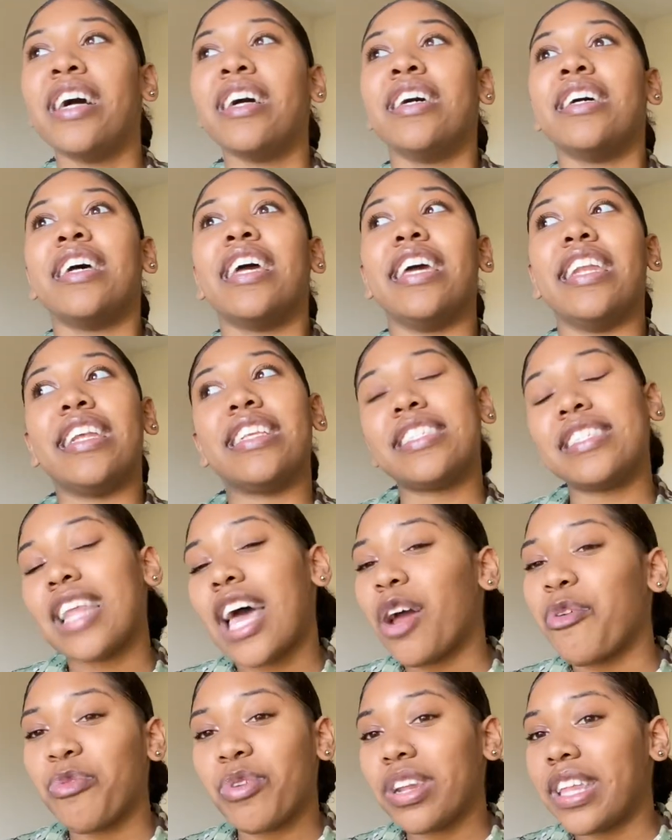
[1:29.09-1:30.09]
And it's
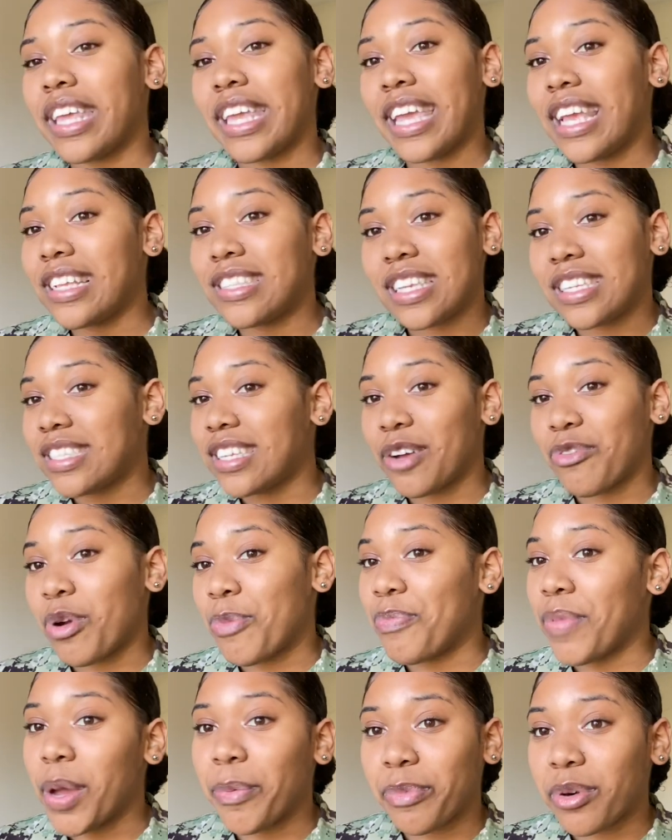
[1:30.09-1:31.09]
not really easy to
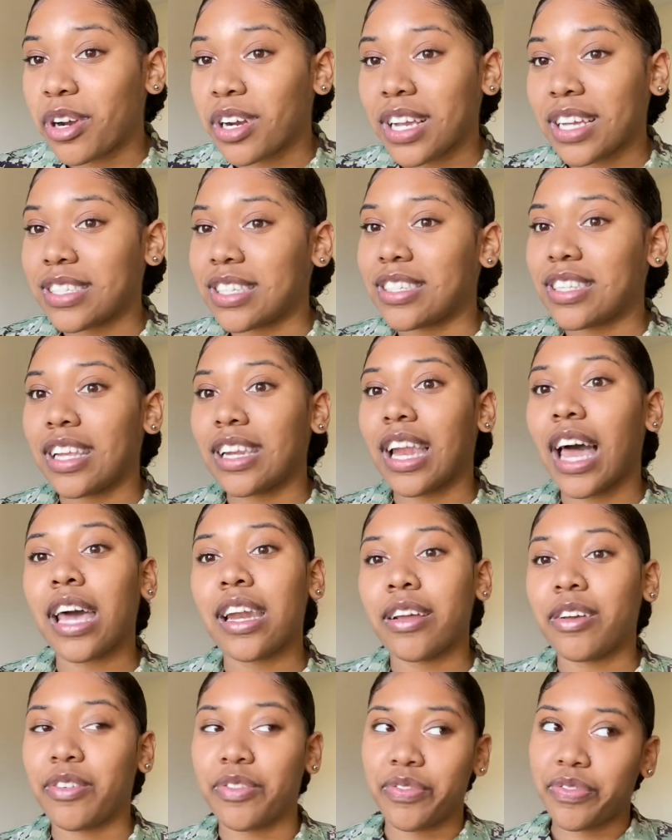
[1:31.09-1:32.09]
remember because it's a lot
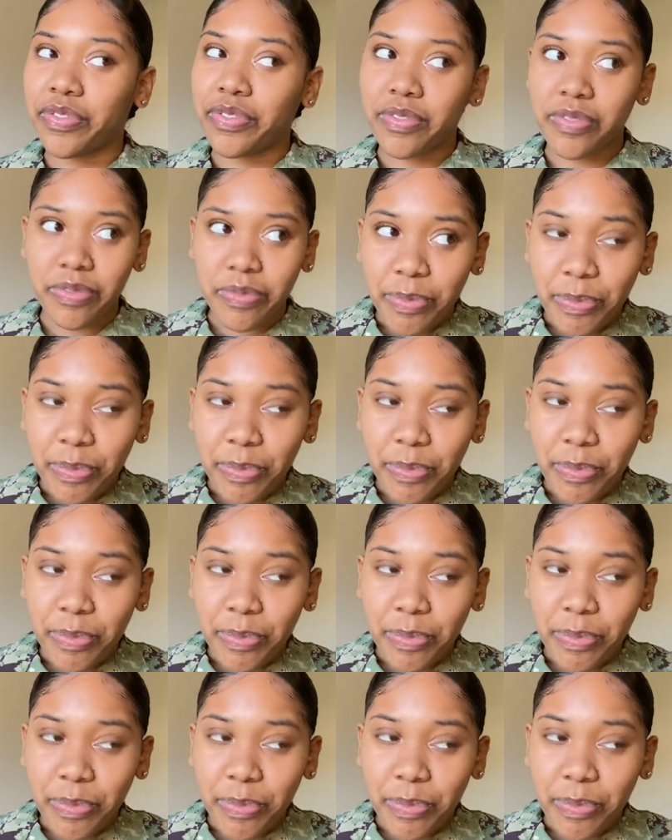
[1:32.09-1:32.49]
of